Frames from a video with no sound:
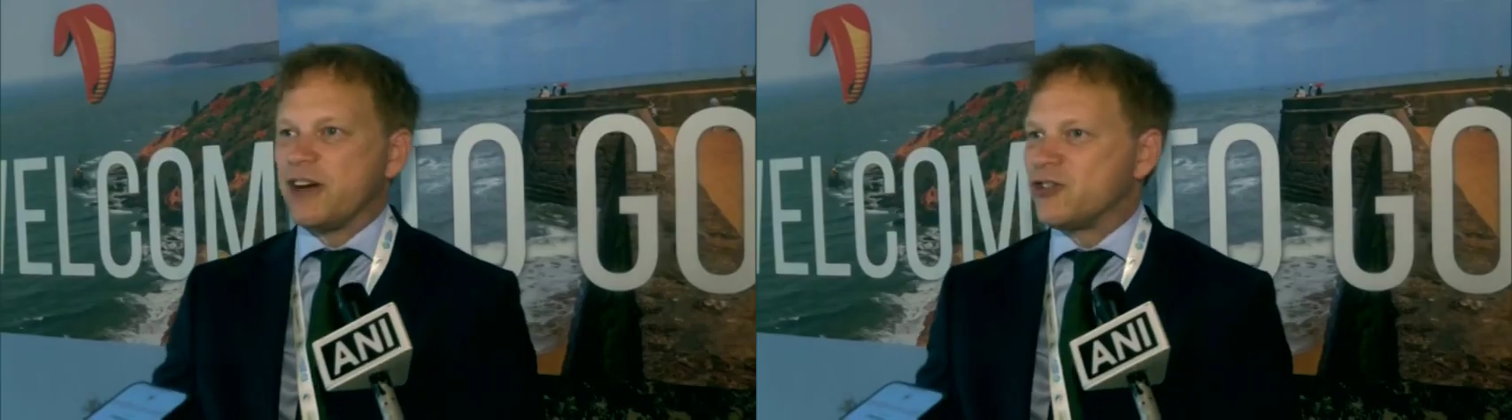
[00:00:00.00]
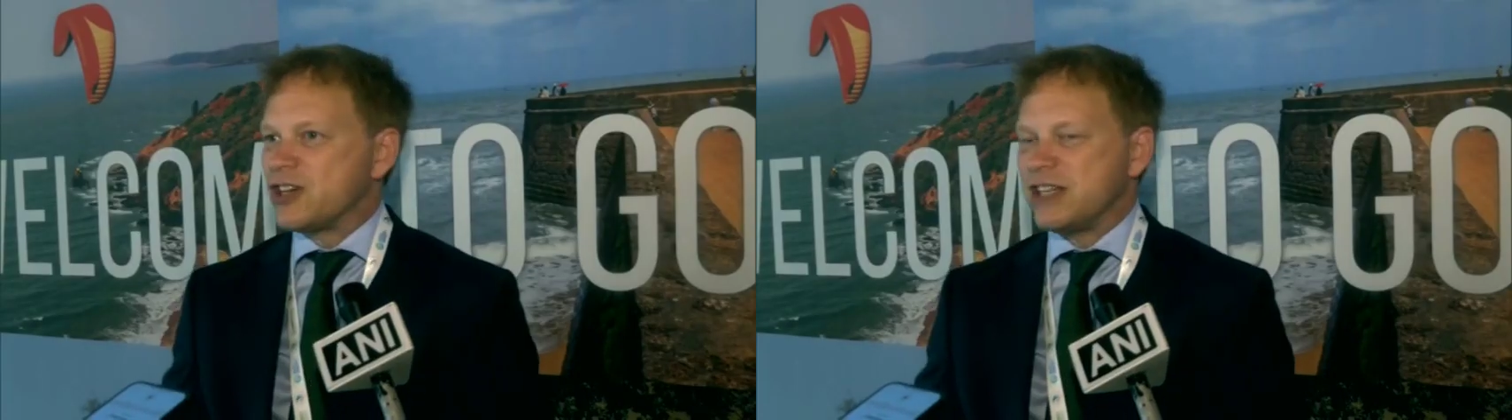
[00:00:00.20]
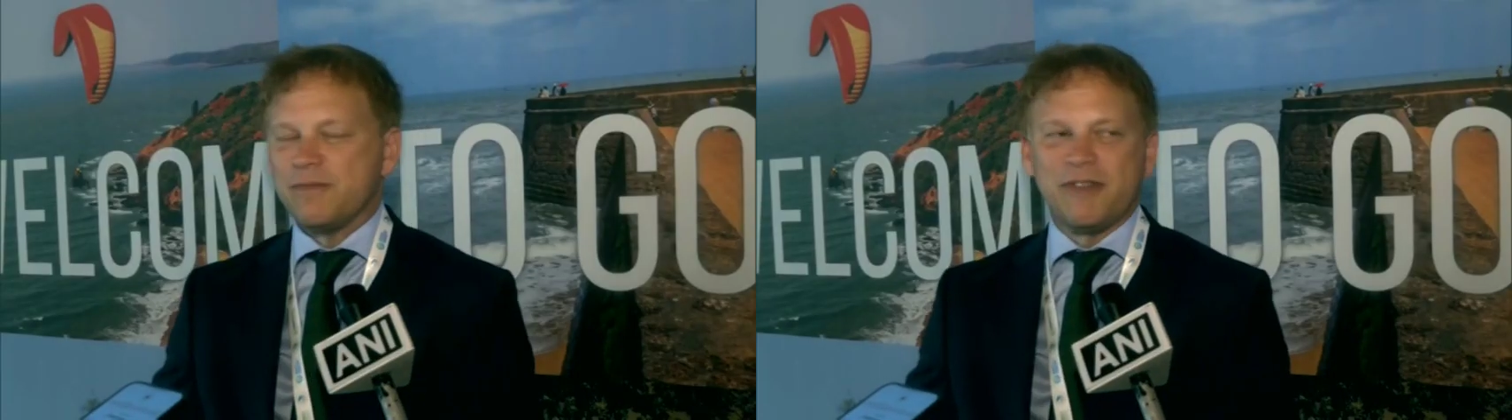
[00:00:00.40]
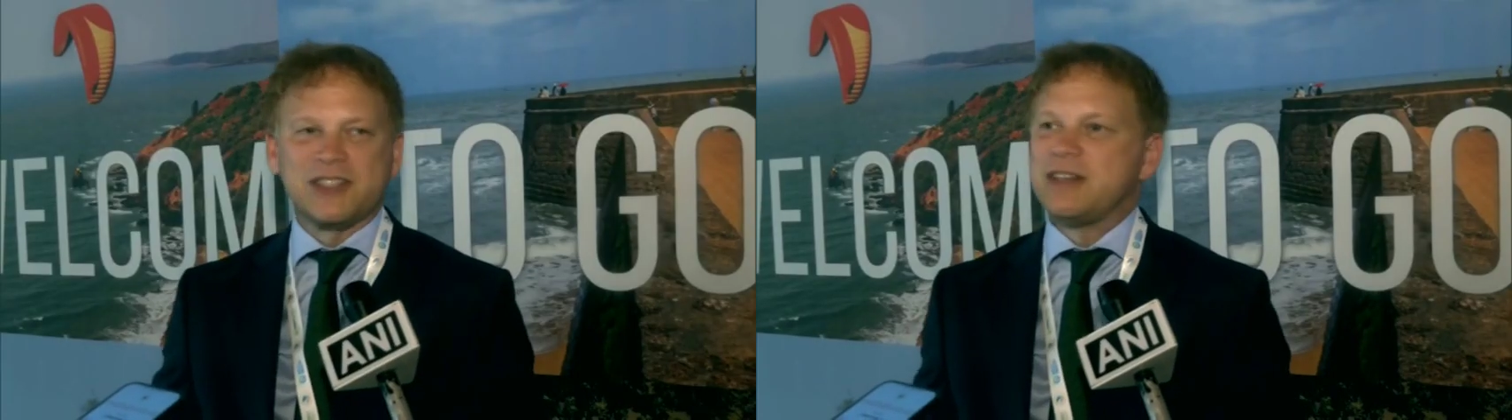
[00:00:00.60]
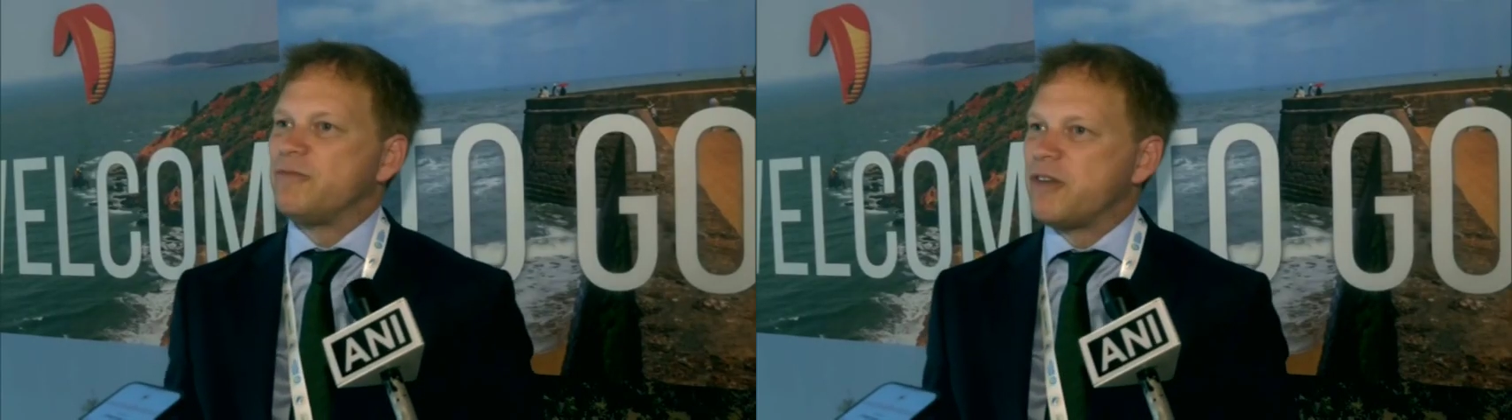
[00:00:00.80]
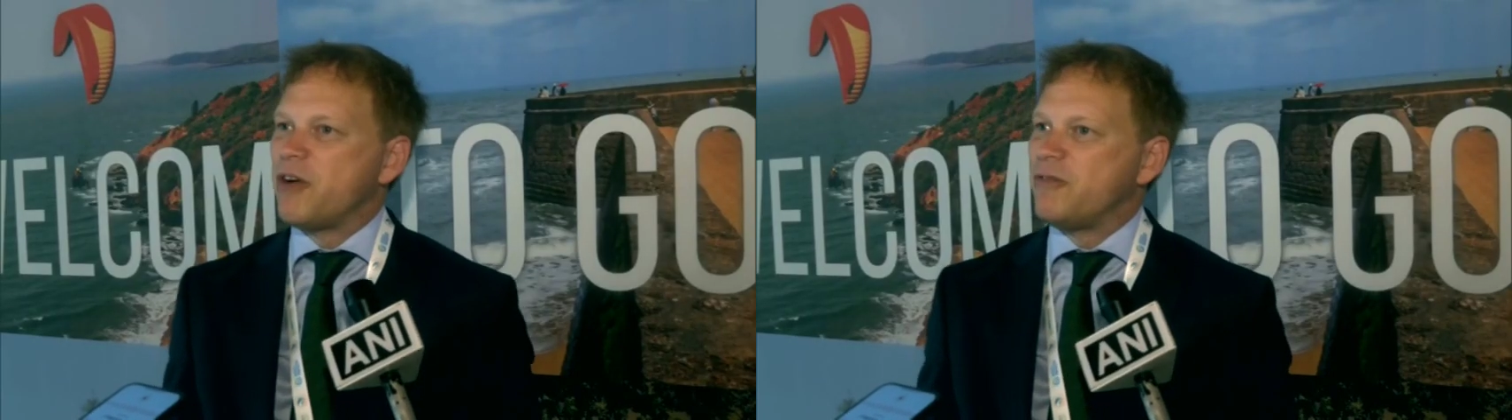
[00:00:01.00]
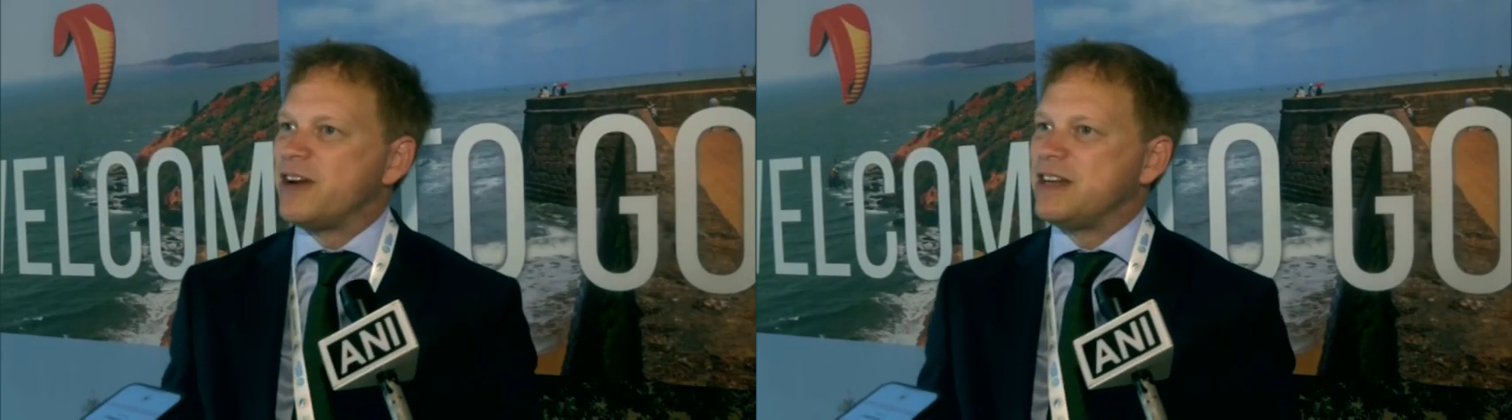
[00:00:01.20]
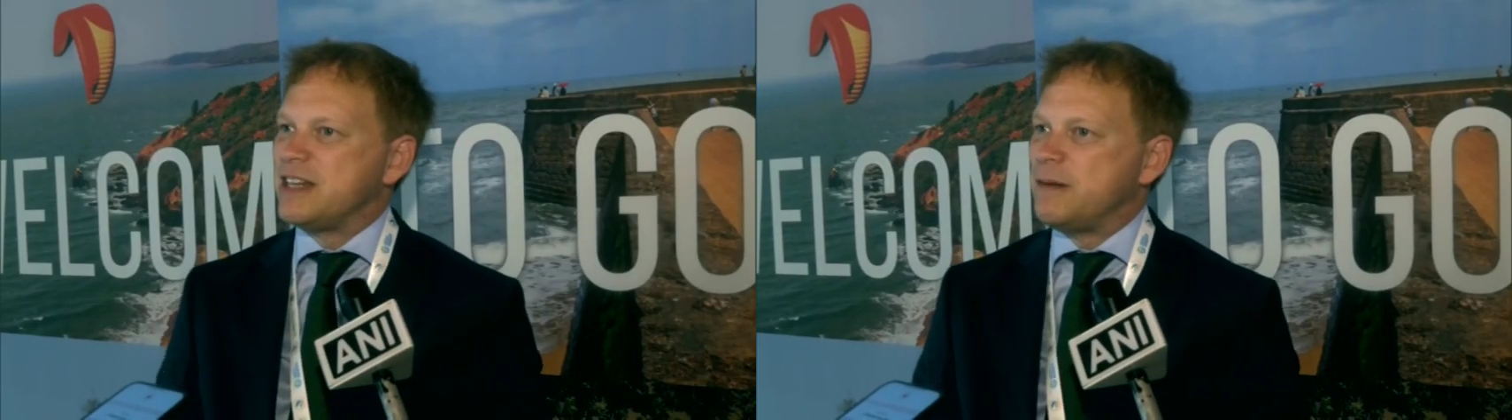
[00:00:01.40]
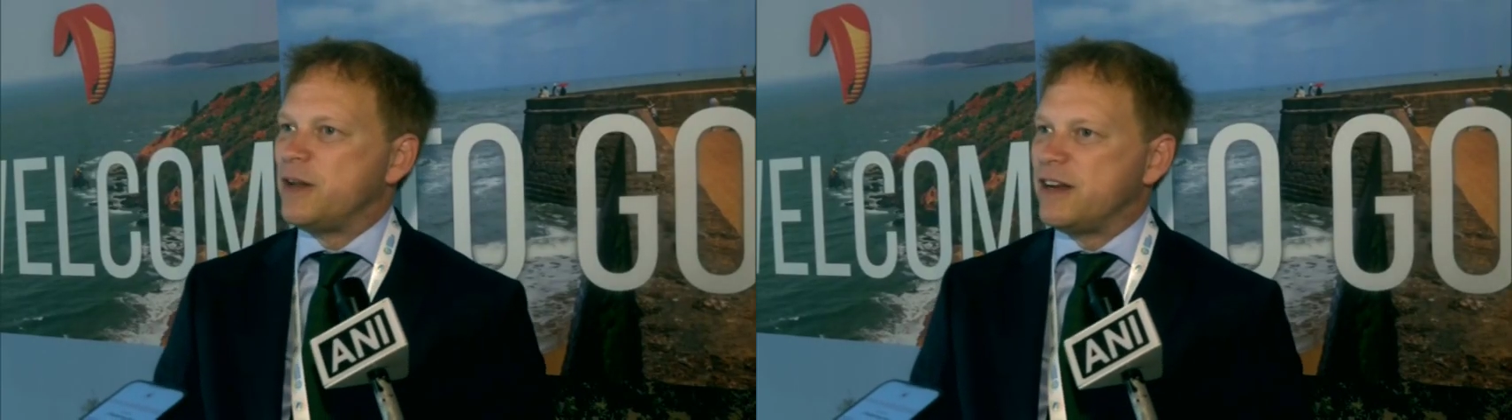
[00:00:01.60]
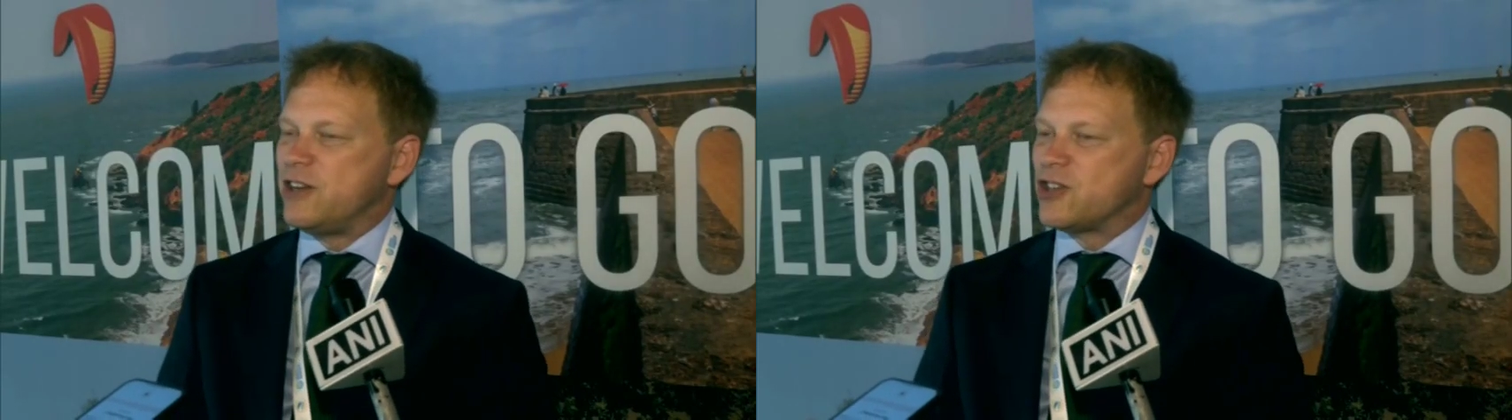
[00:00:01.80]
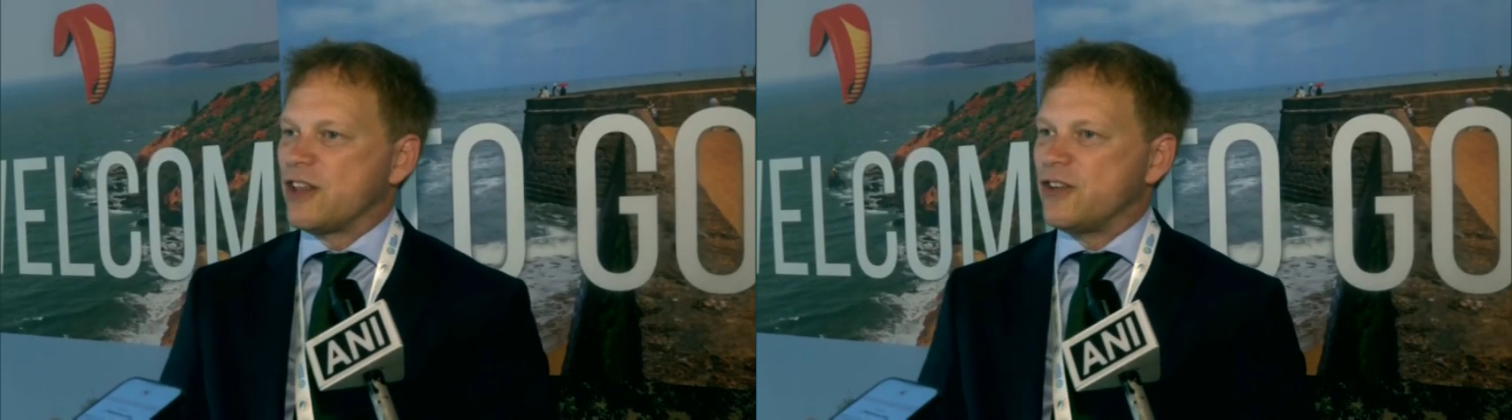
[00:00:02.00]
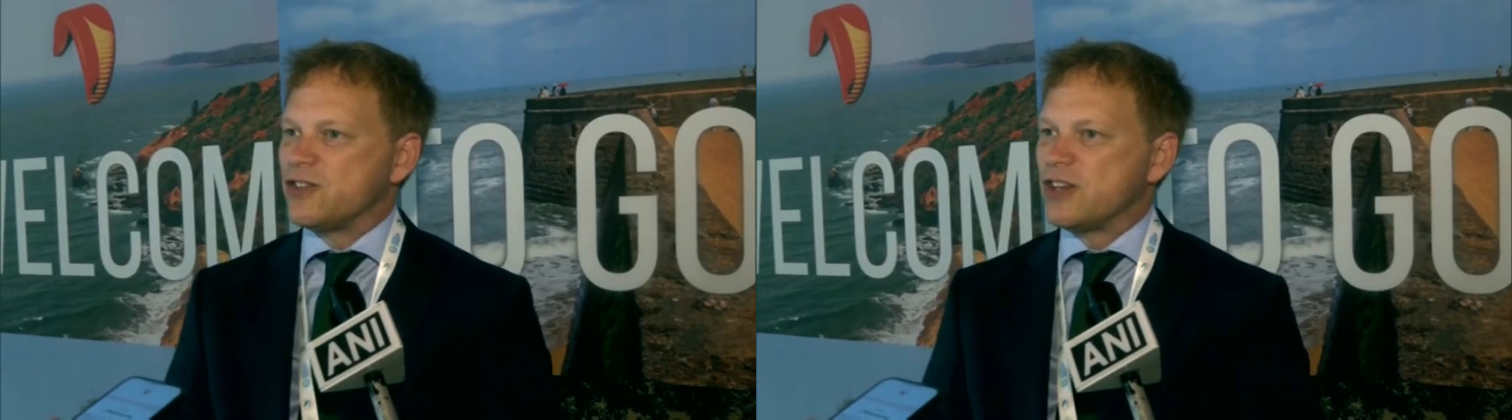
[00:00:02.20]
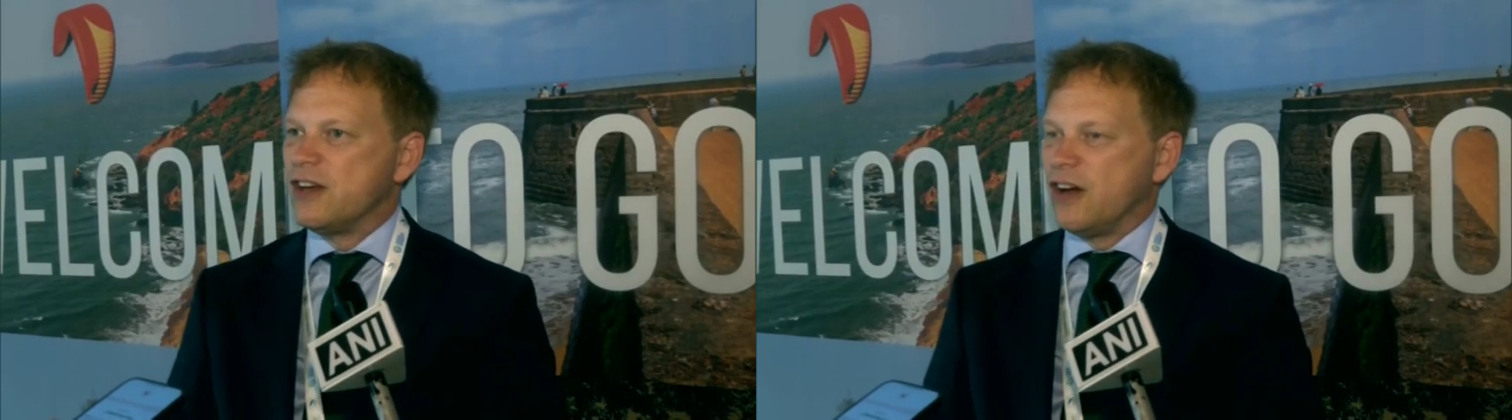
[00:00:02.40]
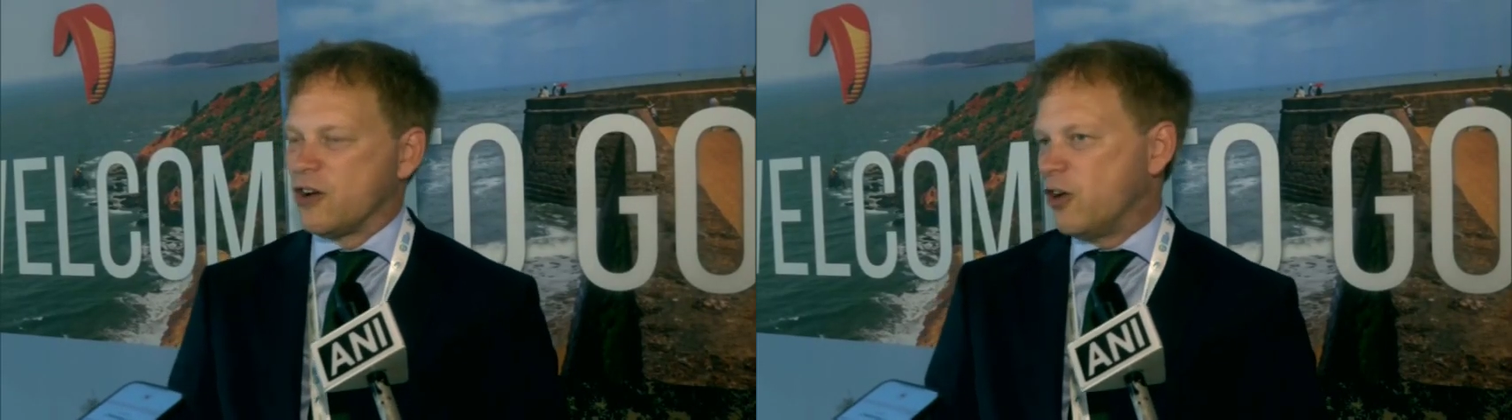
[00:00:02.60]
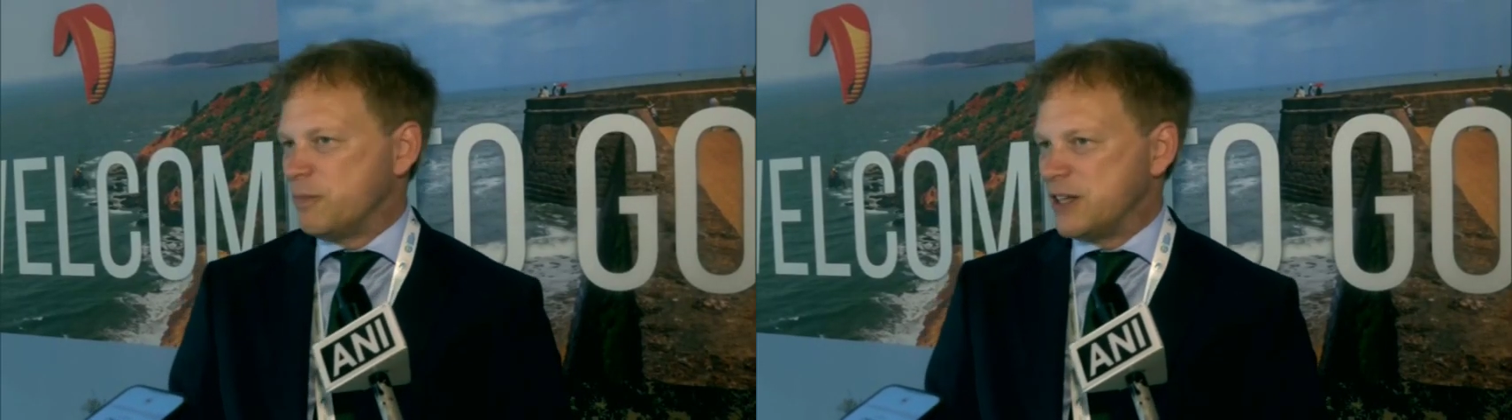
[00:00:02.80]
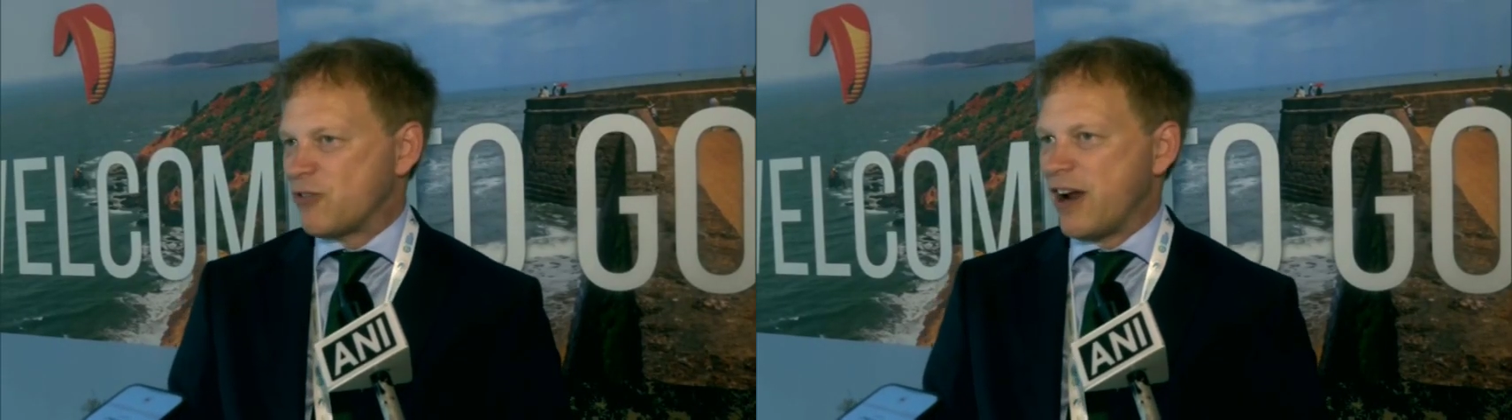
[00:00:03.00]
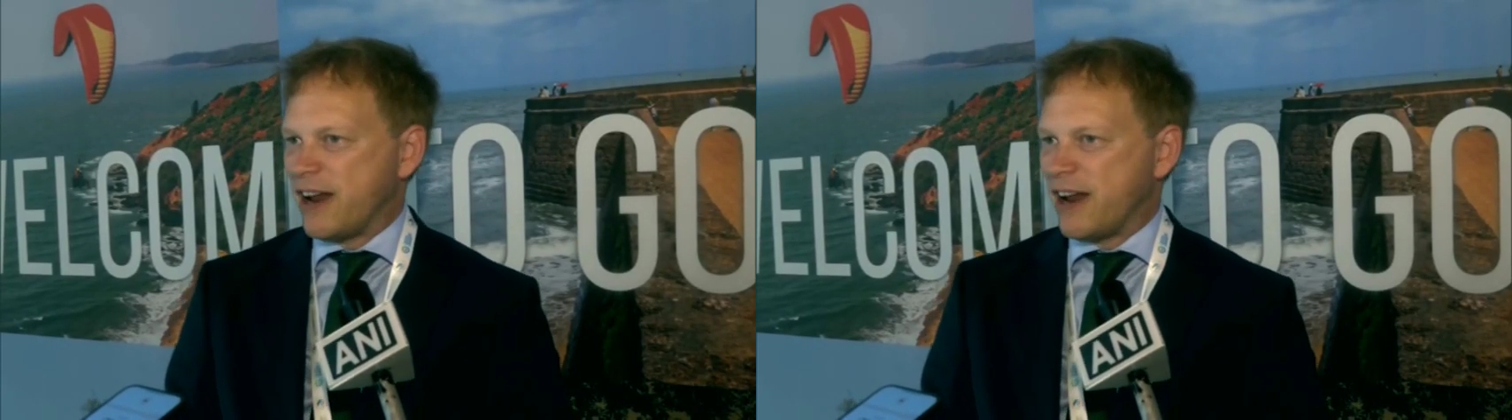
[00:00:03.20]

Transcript: countries investing very, very deeply in each other's economies right